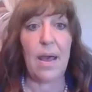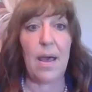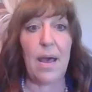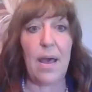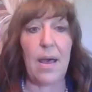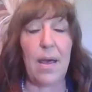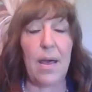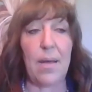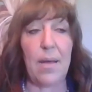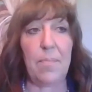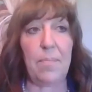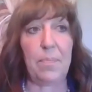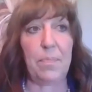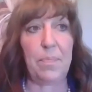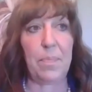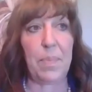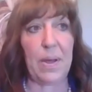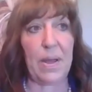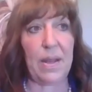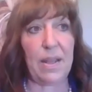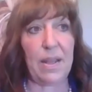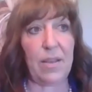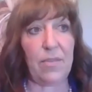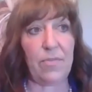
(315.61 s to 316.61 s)

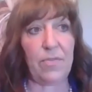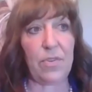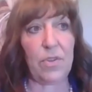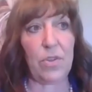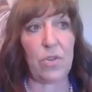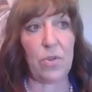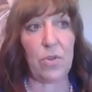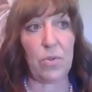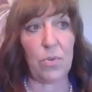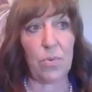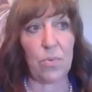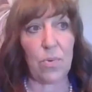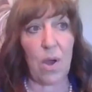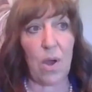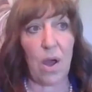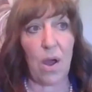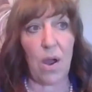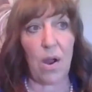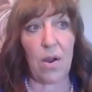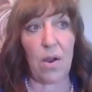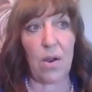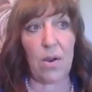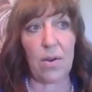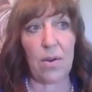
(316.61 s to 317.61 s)
But if you
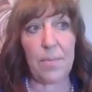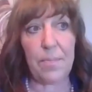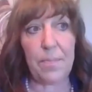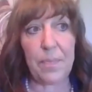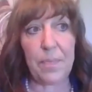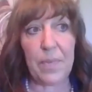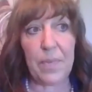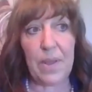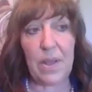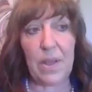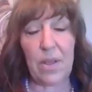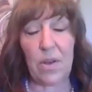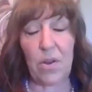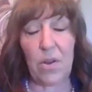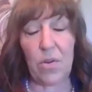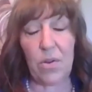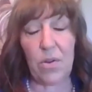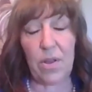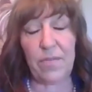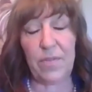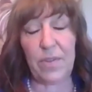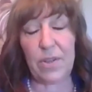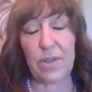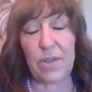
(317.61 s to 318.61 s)
are,
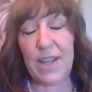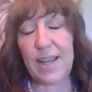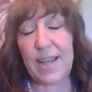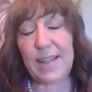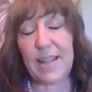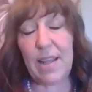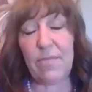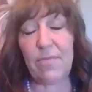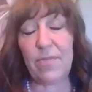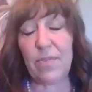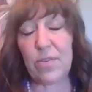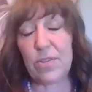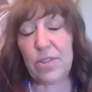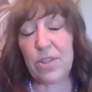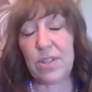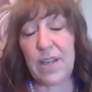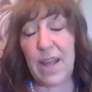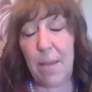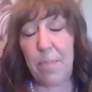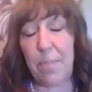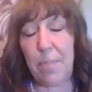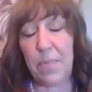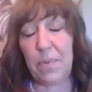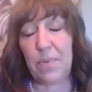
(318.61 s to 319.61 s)
if you take that first
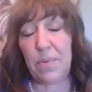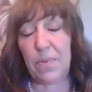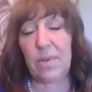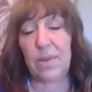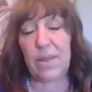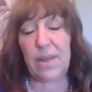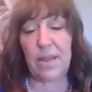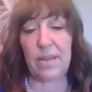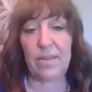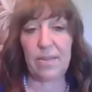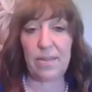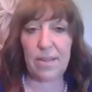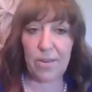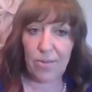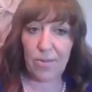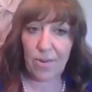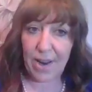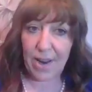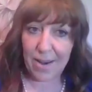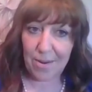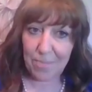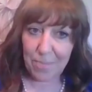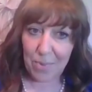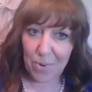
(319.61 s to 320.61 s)
step, get the
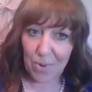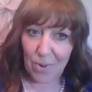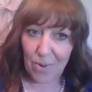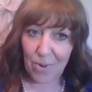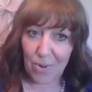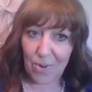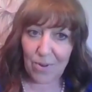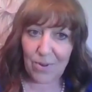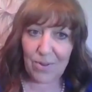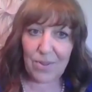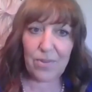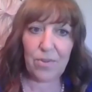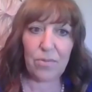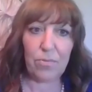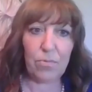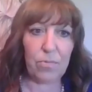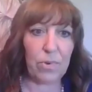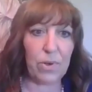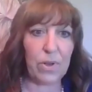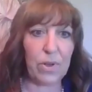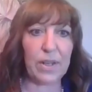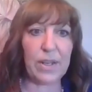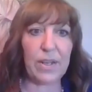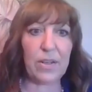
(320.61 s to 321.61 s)
credit pulled,
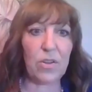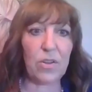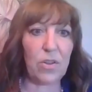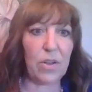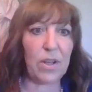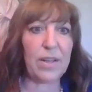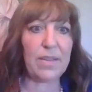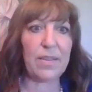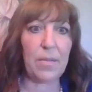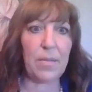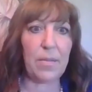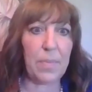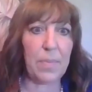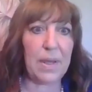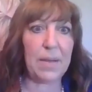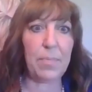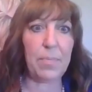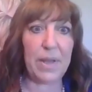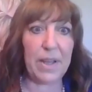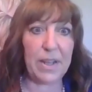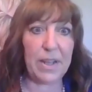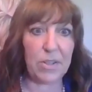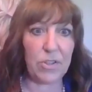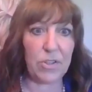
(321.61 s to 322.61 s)
really look at the
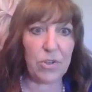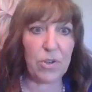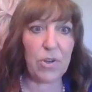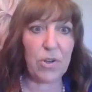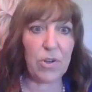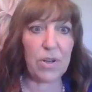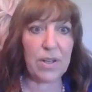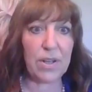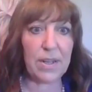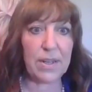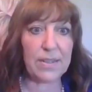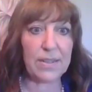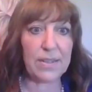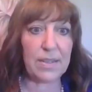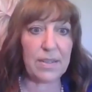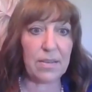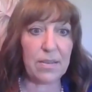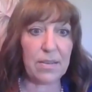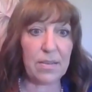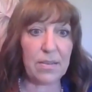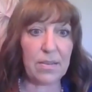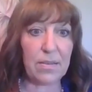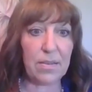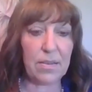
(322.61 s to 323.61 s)
big picture, because
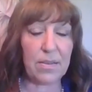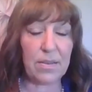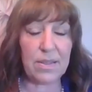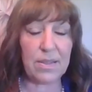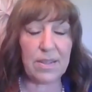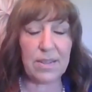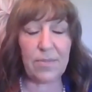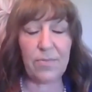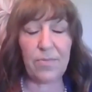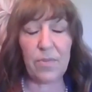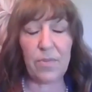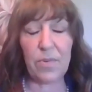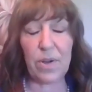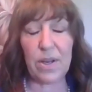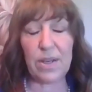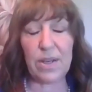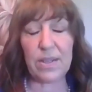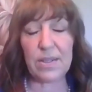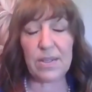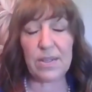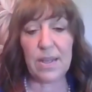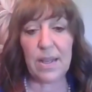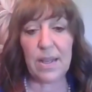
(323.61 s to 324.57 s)
different